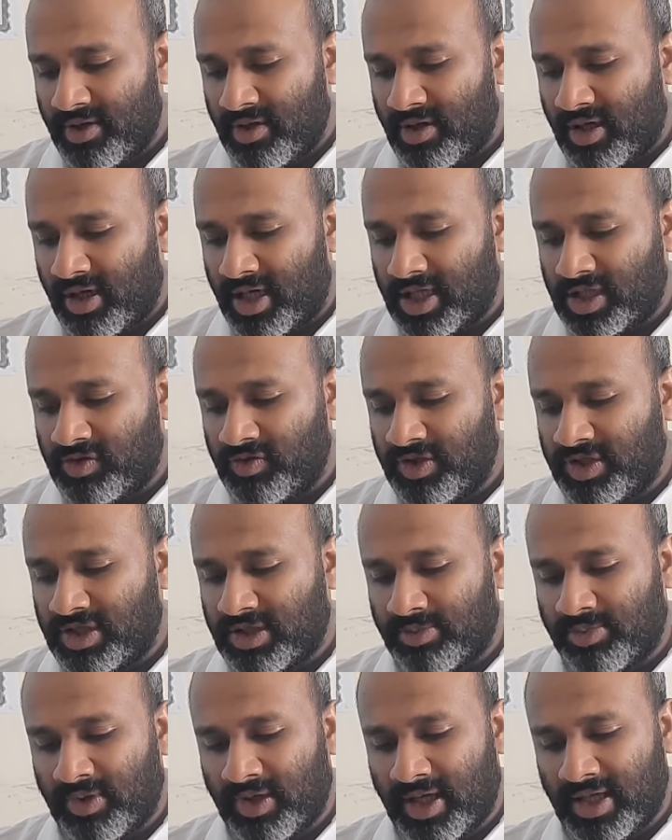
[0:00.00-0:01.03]
Arteries
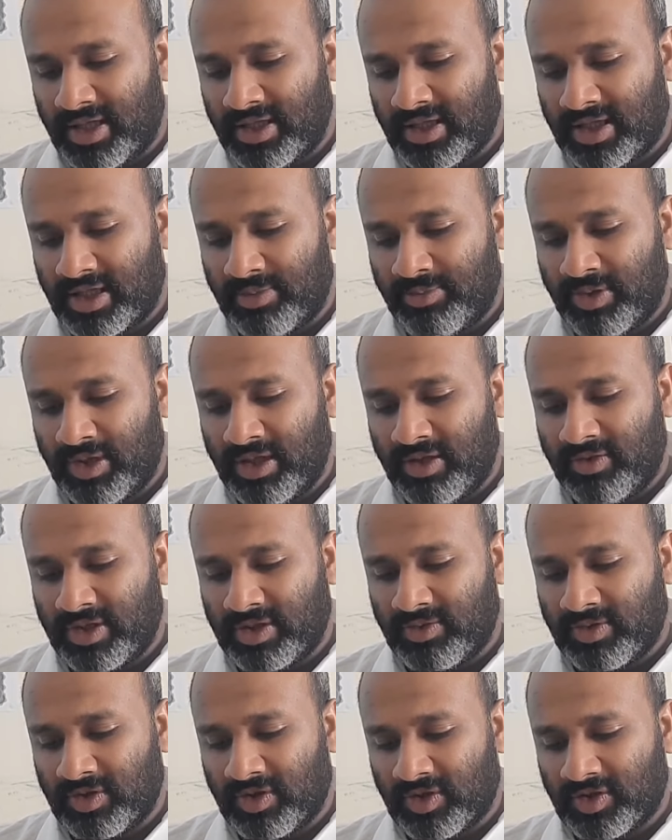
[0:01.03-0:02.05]
supply the
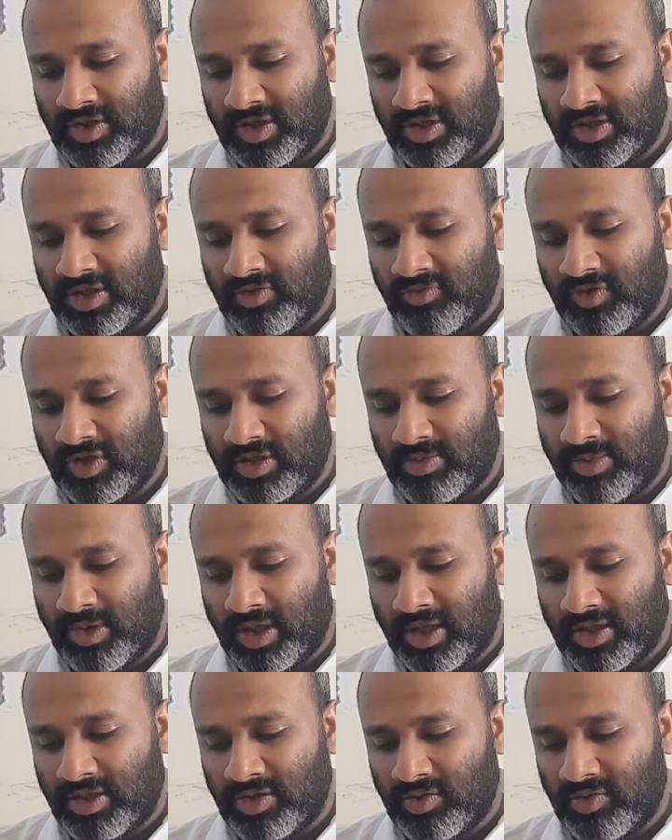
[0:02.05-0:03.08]
capillaries with oxygen-rich
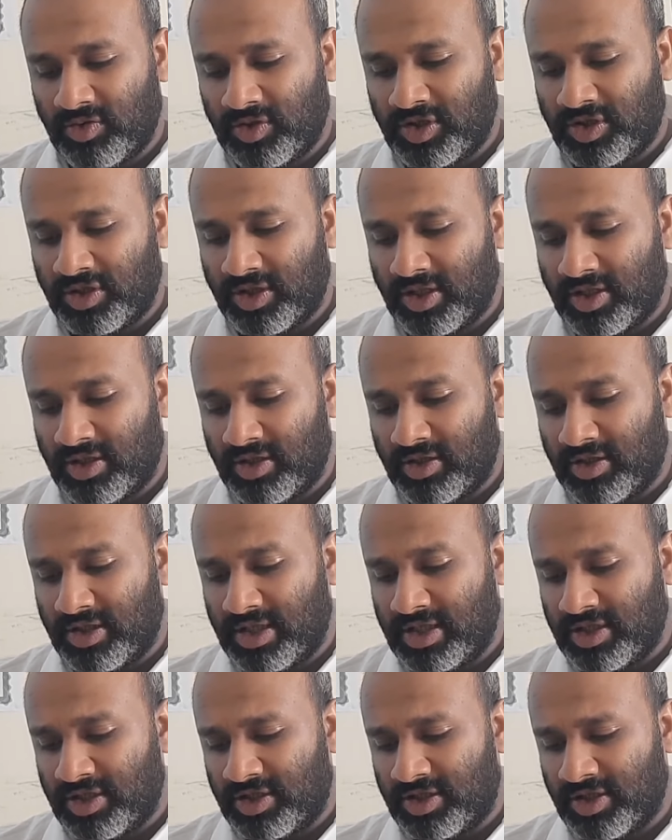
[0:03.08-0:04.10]
blood, which
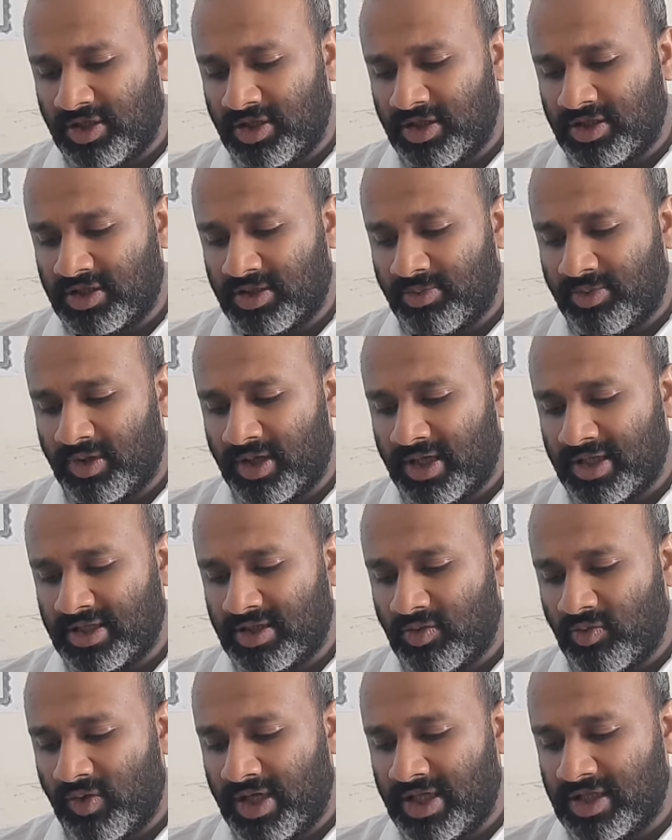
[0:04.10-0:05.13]
in turn supplies
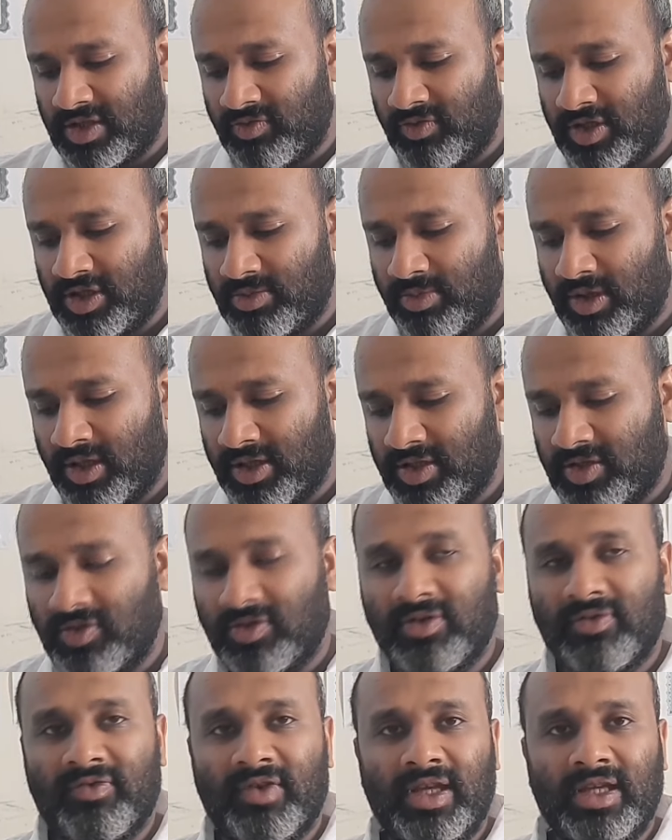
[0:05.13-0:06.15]
the waste-rich blood to
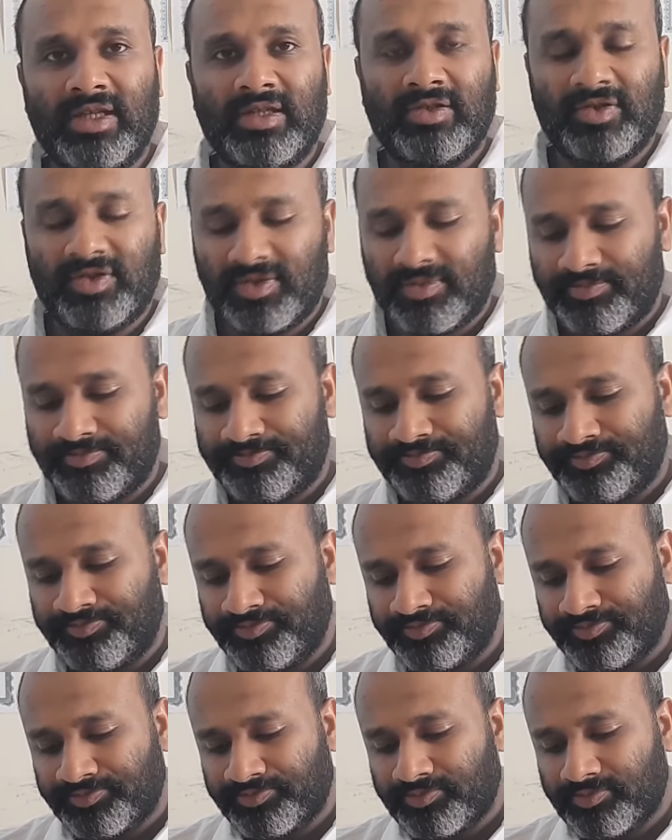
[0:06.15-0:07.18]
the veins.
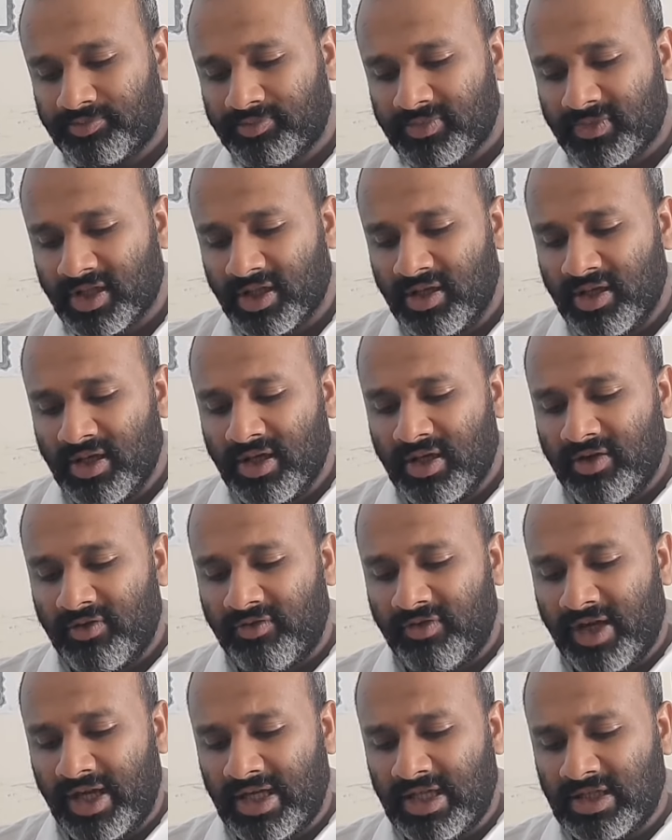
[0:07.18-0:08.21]

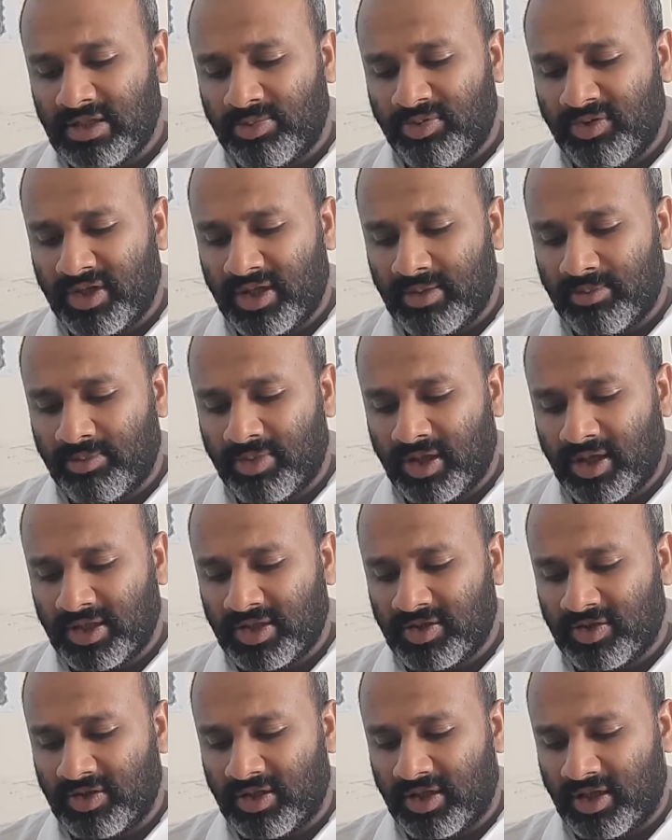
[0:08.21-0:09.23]
Veins bring
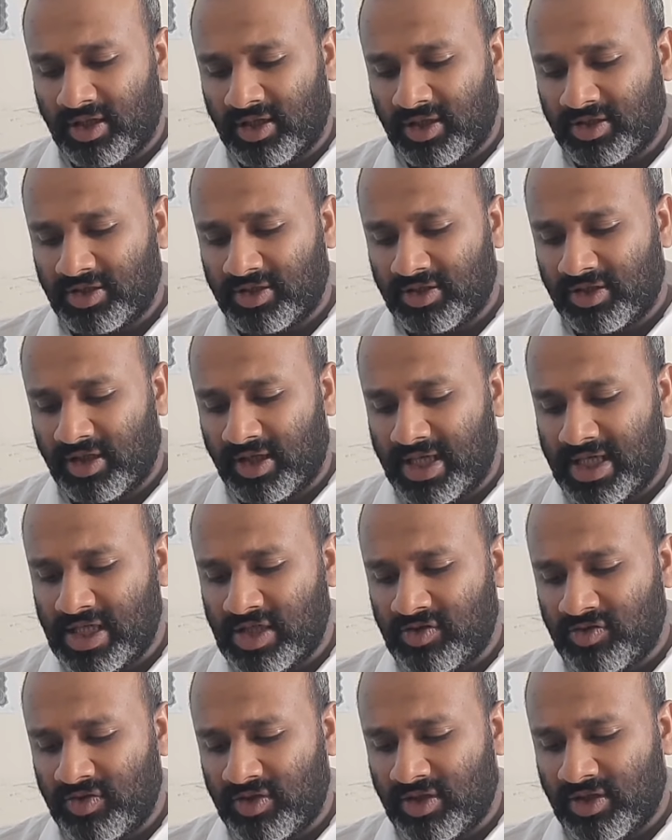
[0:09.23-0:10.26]
blood to the heart. The
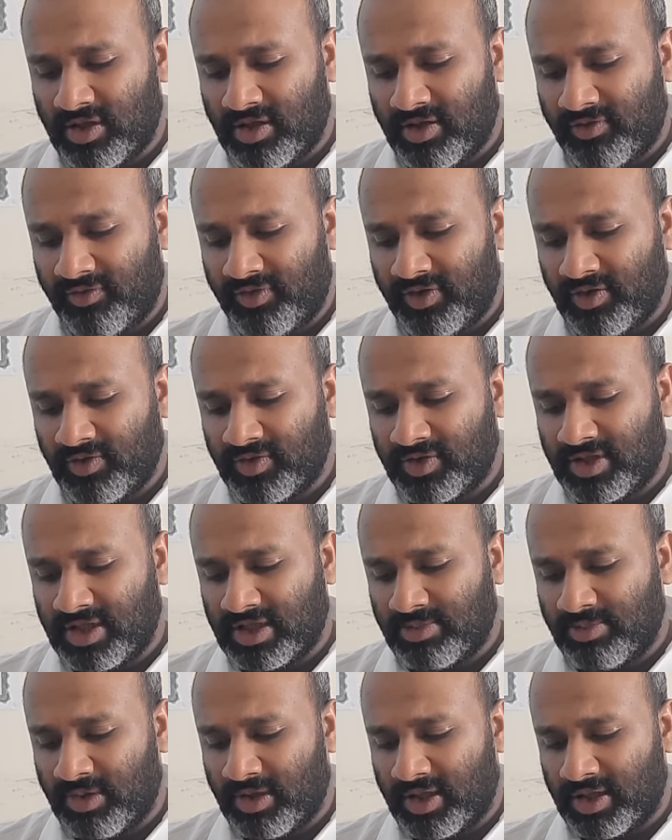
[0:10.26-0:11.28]
atria fills
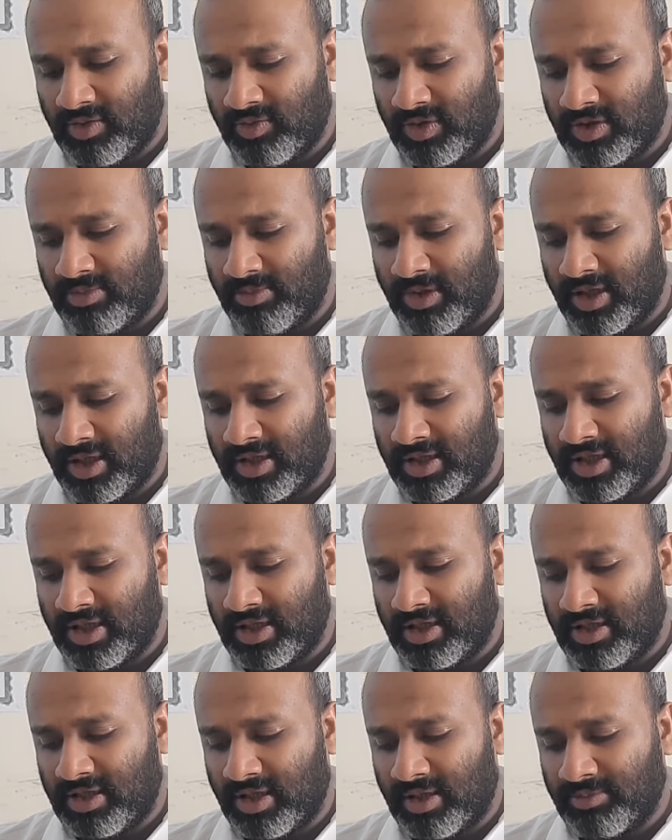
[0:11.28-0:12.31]
this blood with blood
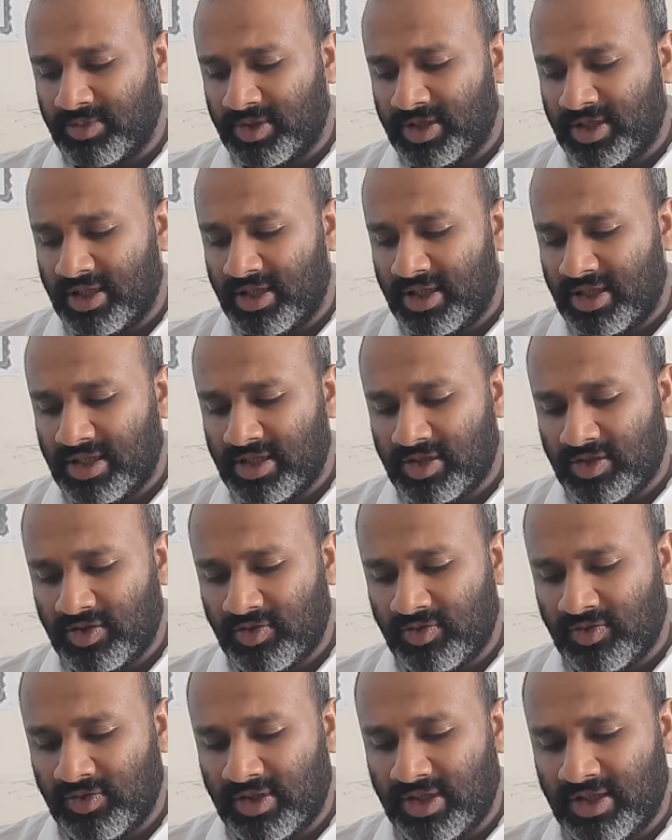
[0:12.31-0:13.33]
and dumps it
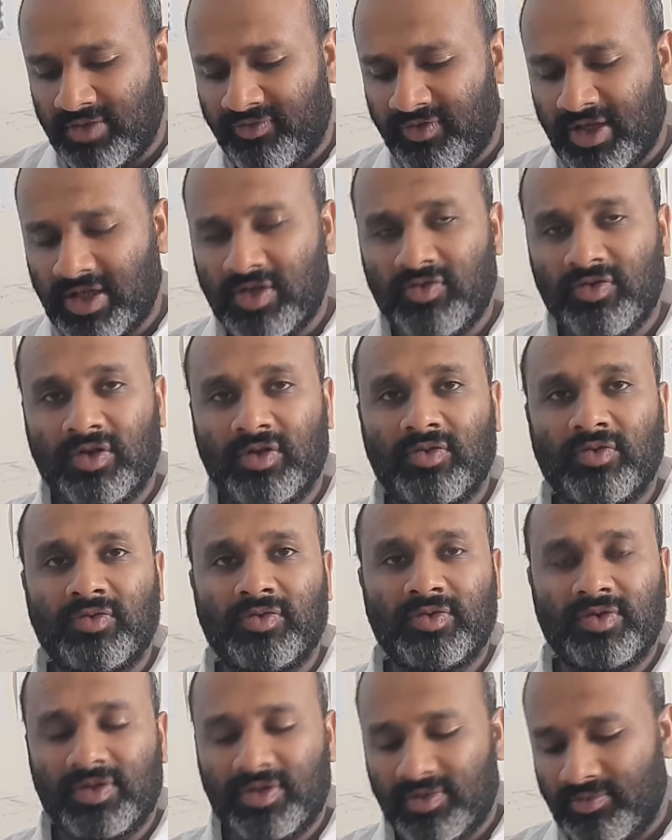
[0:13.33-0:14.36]
into the
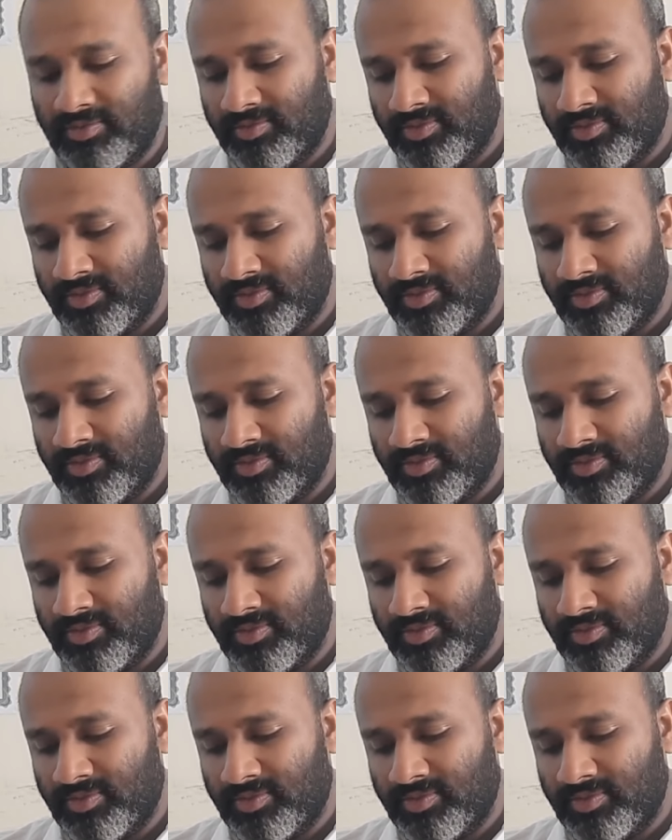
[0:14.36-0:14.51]
ventricles.